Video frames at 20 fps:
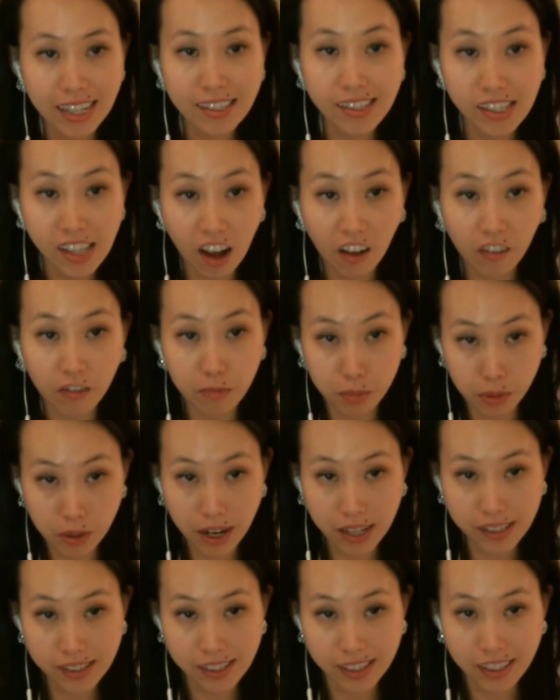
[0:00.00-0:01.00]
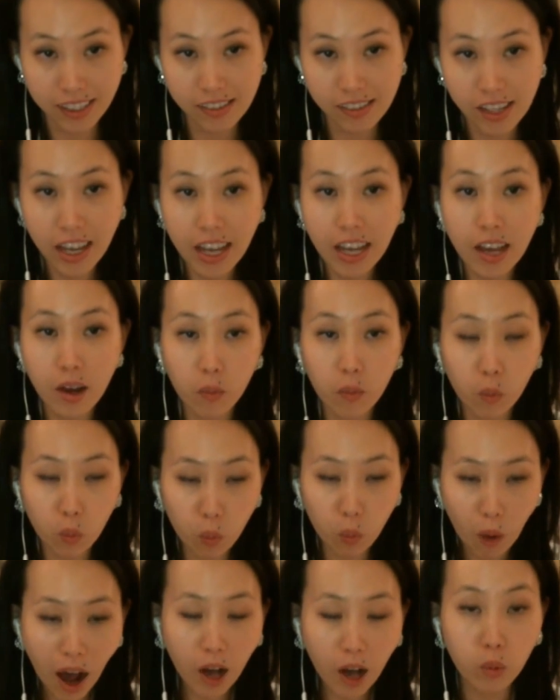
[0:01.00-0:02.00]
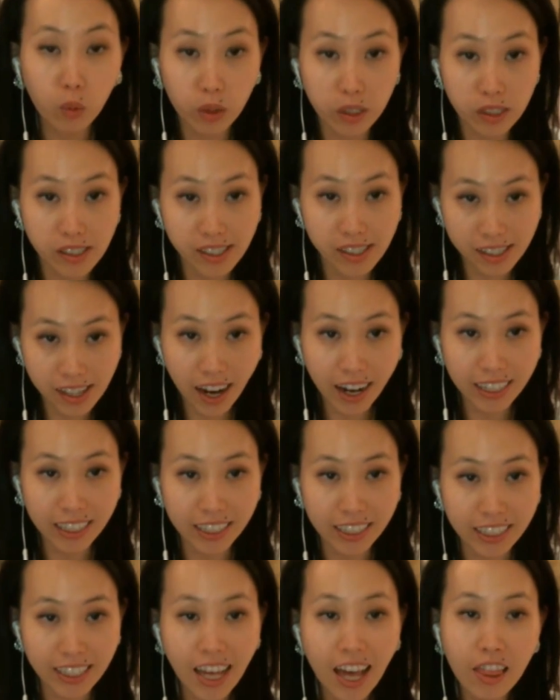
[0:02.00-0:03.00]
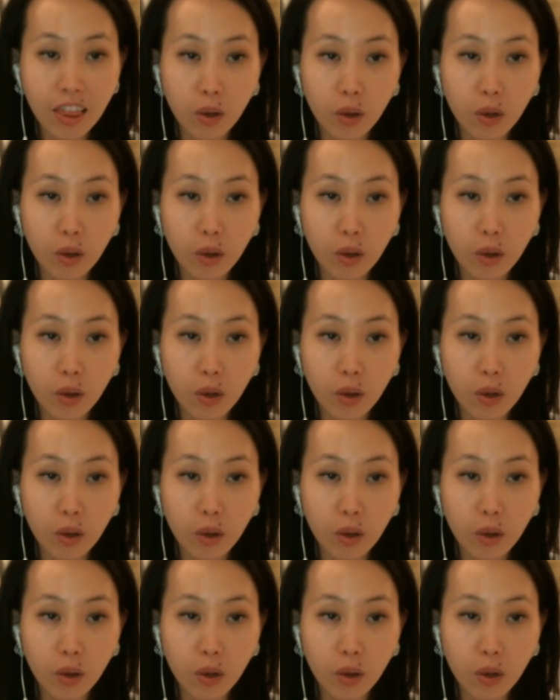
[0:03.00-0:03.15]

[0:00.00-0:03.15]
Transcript: that self-presence while we're signing,